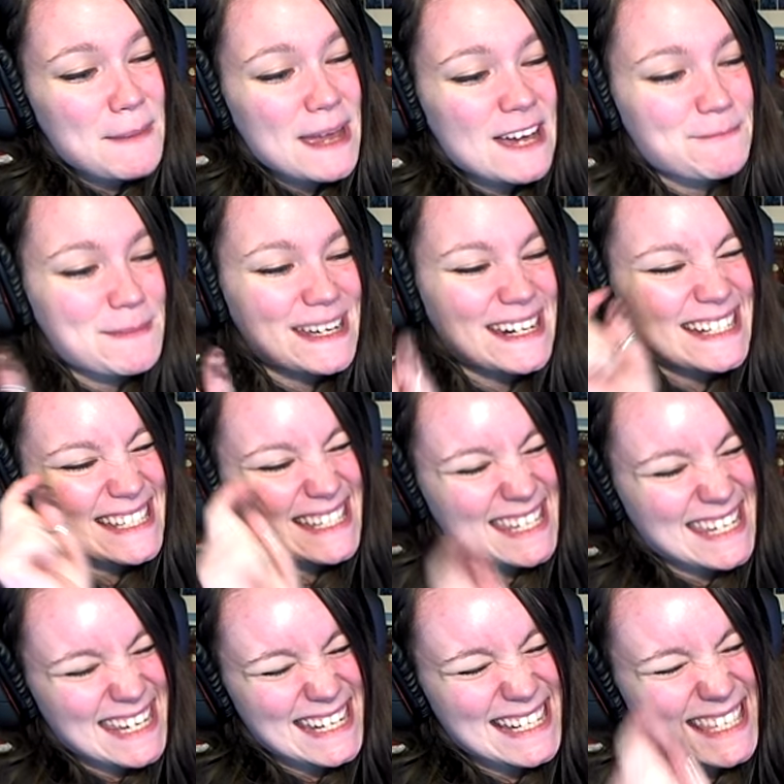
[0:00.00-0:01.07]
I may have made a
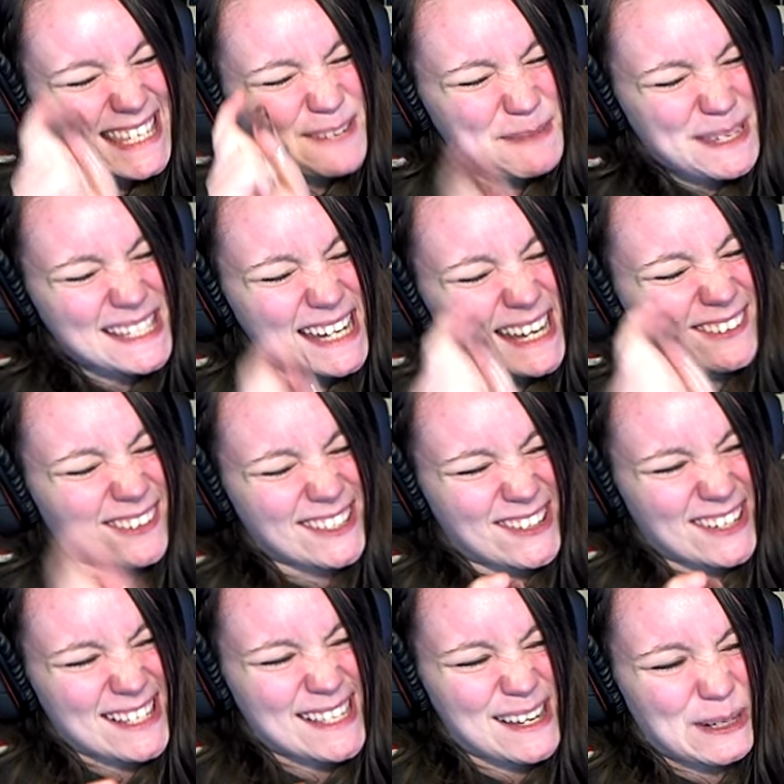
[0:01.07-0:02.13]
teensy mistake while
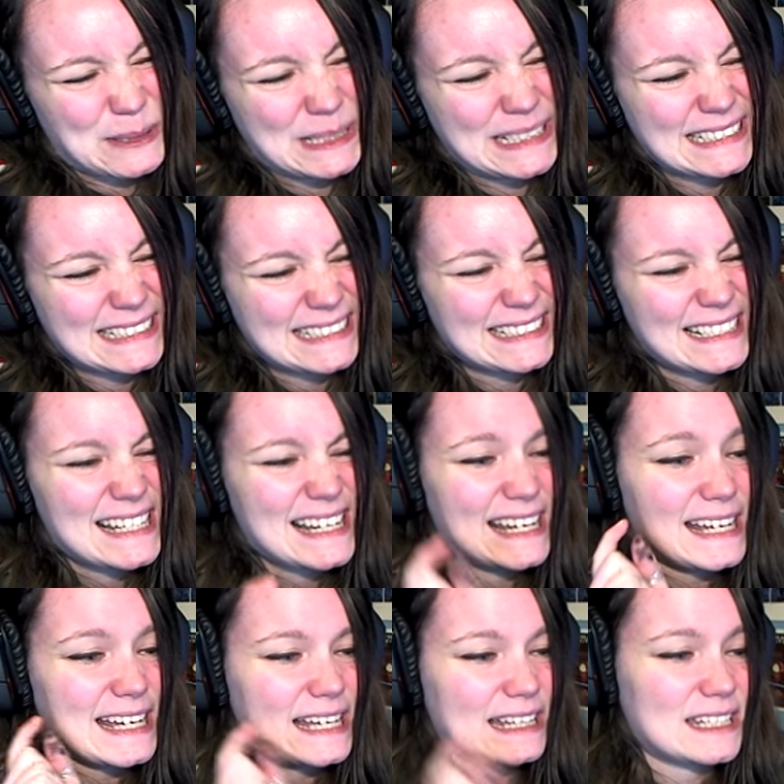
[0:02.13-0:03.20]
doing so.
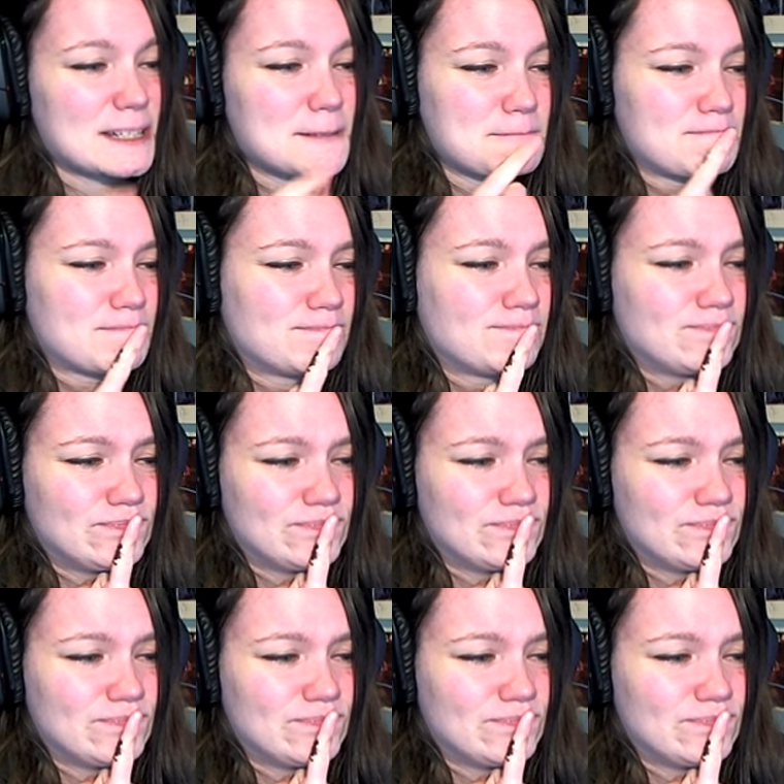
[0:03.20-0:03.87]
And, um,